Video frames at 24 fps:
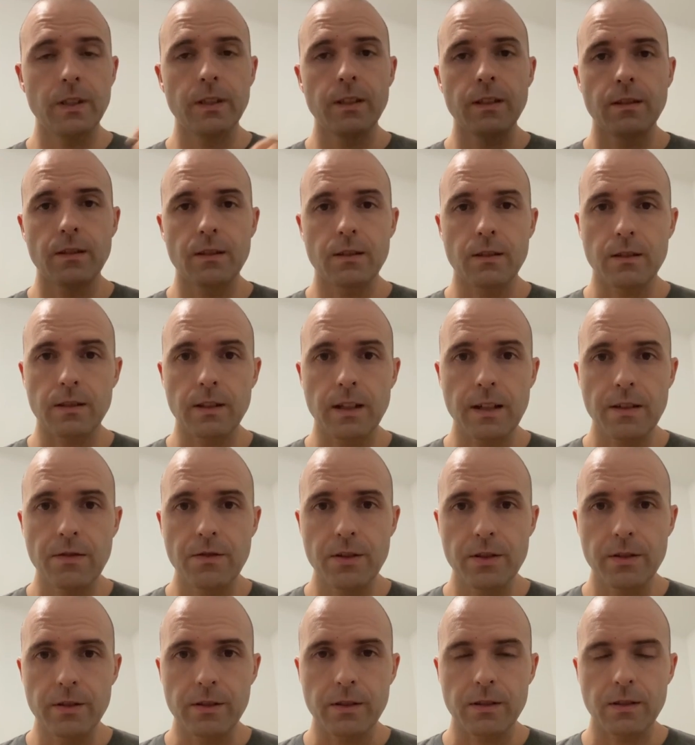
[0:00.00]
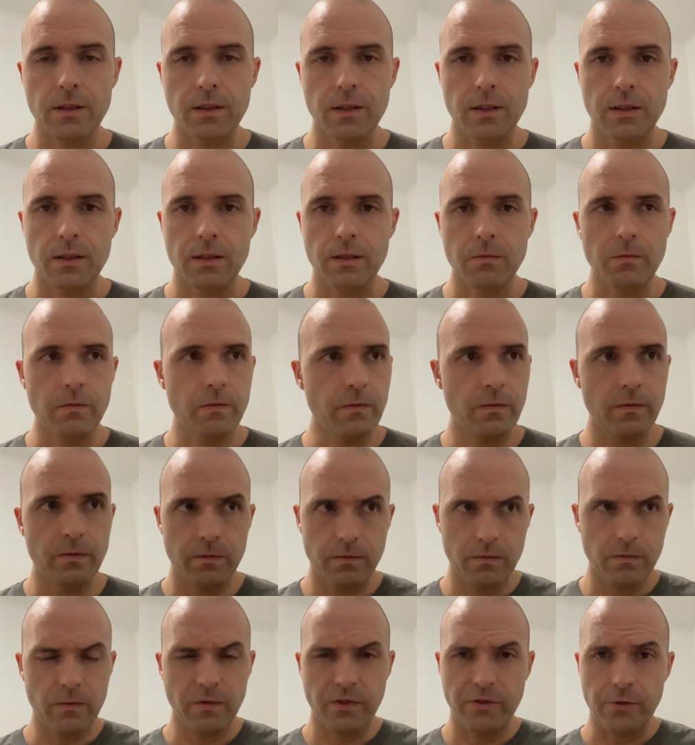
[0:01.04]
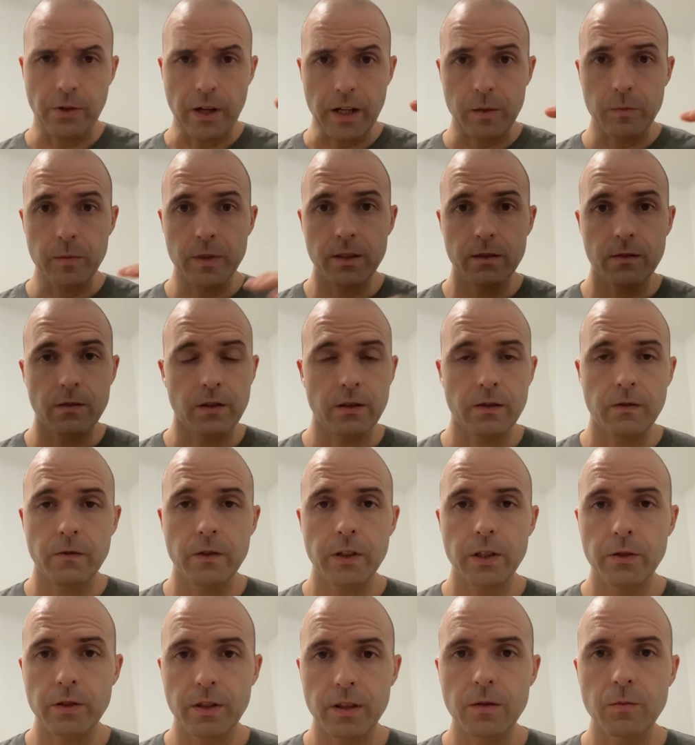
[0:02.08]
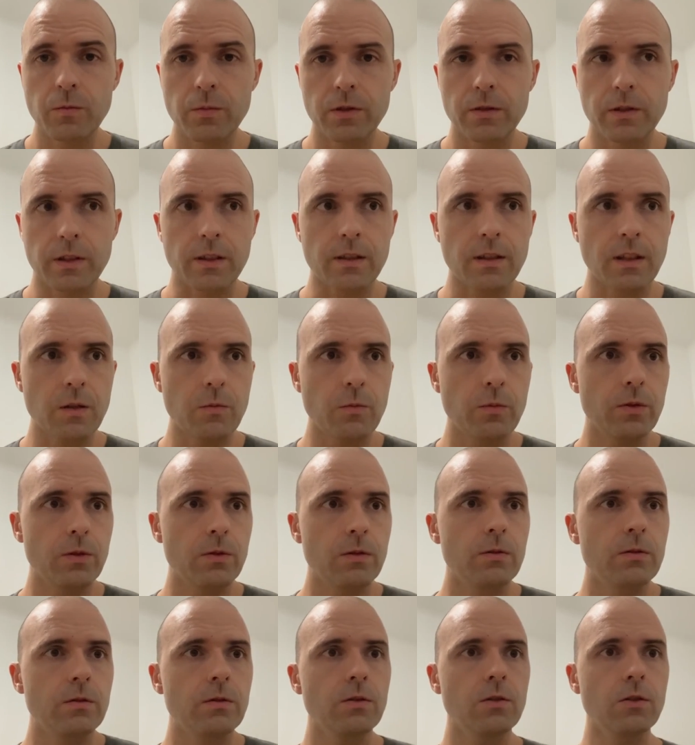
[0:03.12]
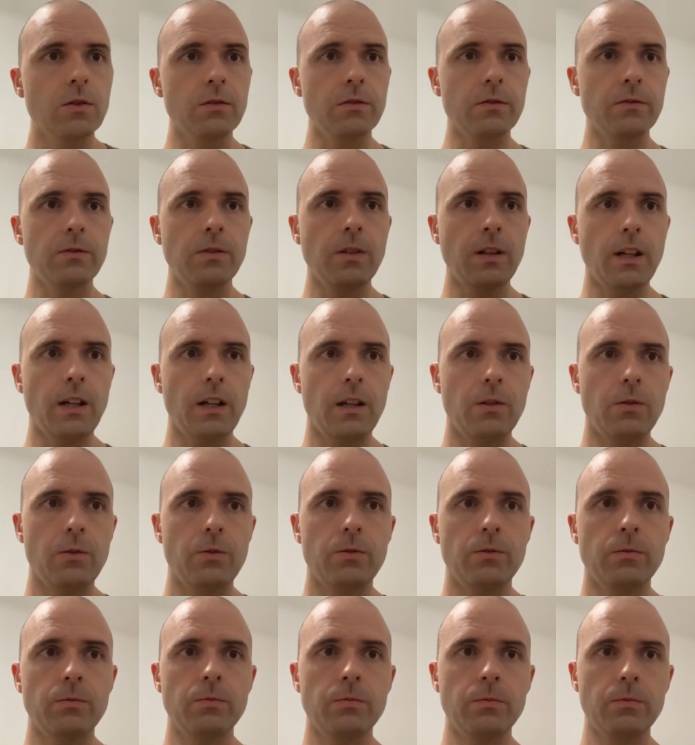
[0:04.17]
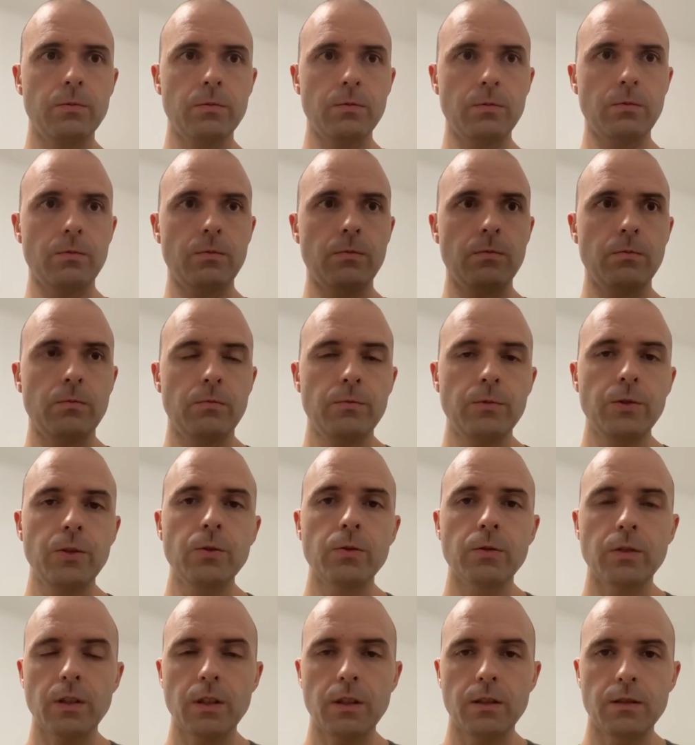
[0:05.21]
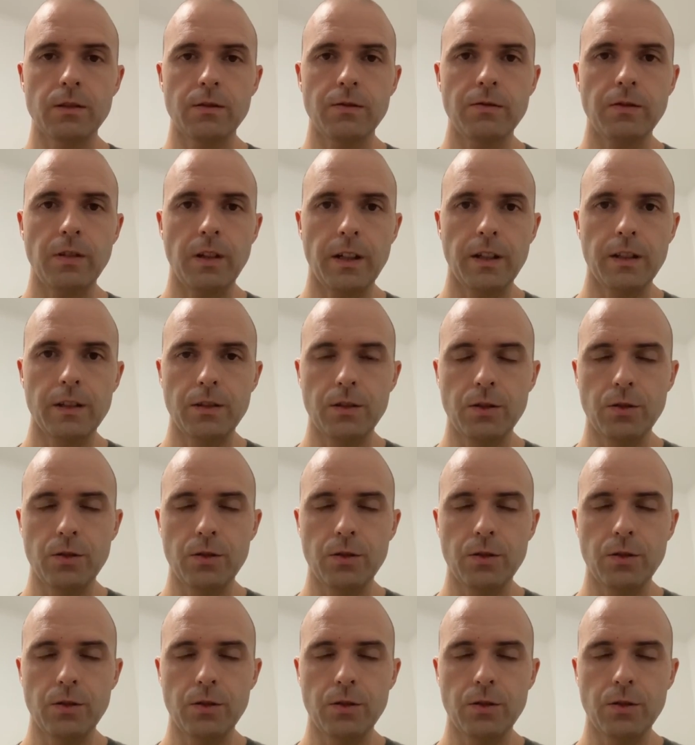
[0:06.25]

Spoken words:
In the slide, there's a fragment, or a very simple example of how you can define